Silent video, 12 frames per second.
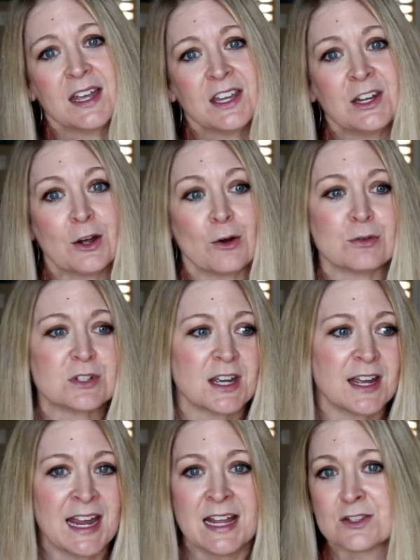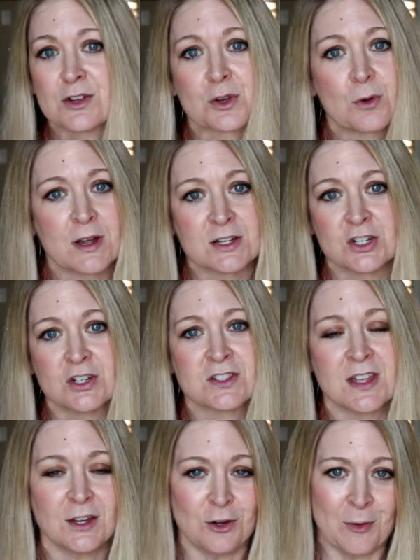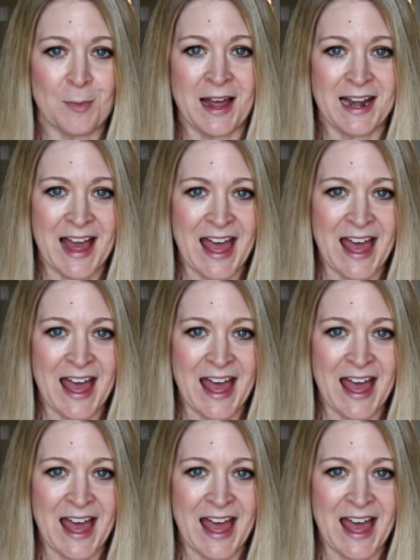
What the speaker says: to answer the questions that you might